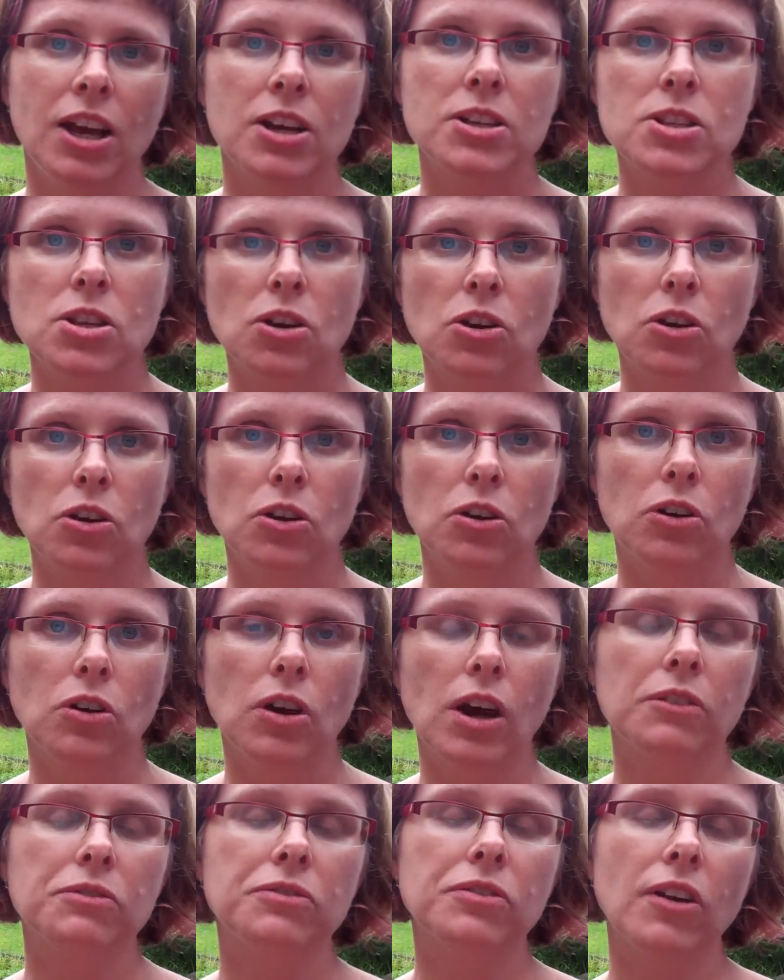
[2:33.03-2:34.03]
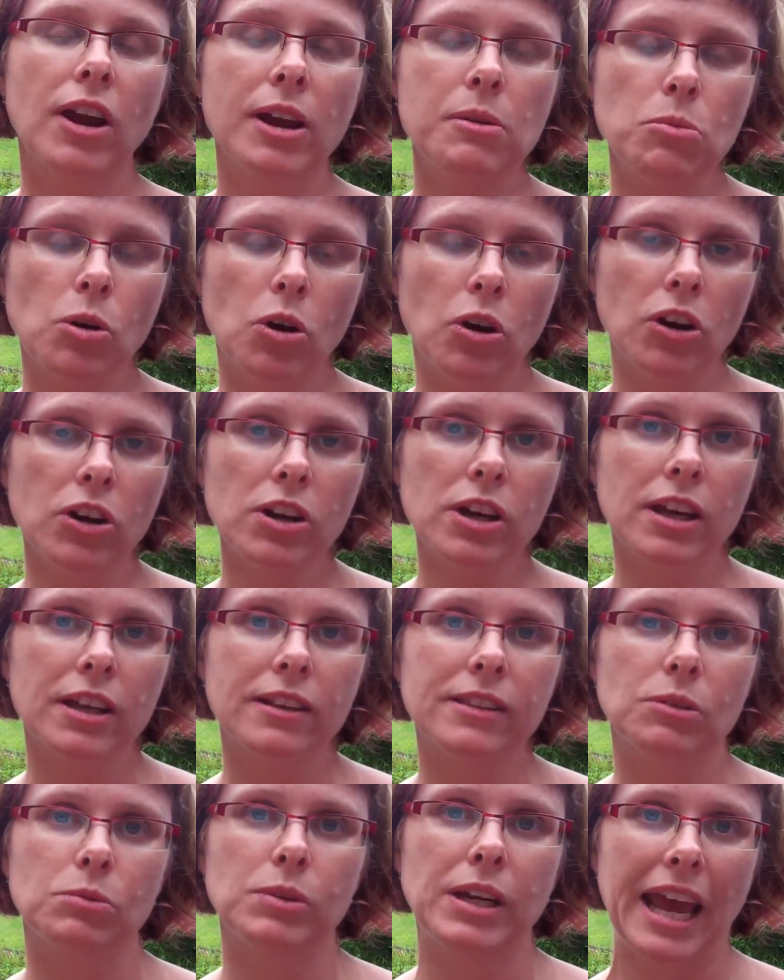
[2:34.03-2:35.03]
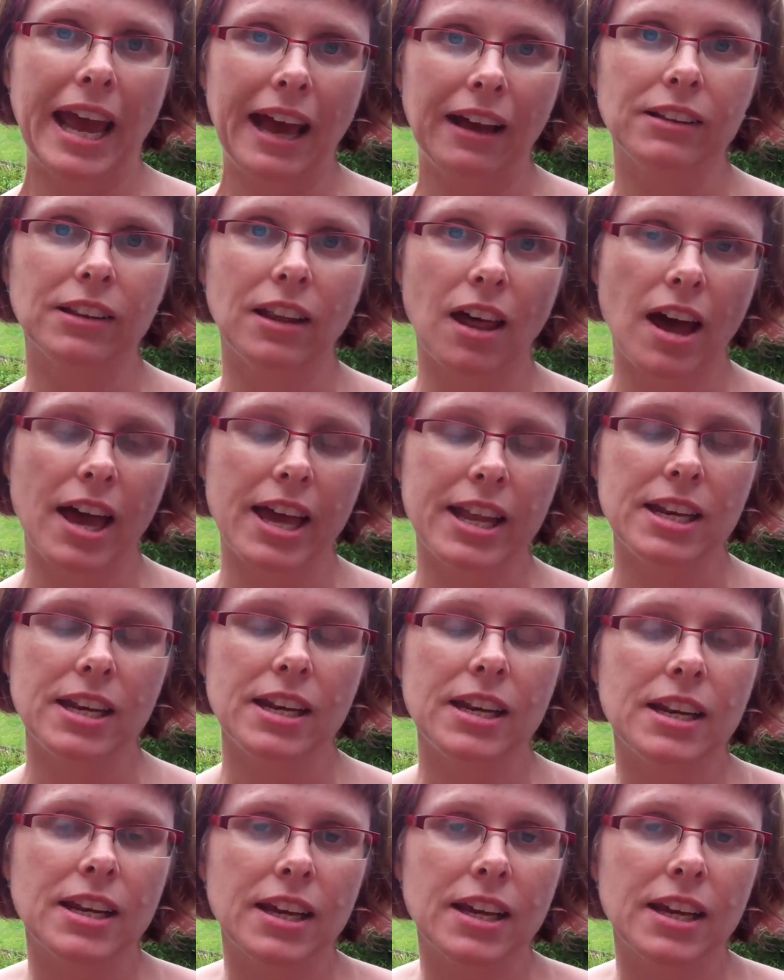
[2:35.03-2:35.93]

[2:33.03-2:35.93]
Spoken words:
So a framework that would outline,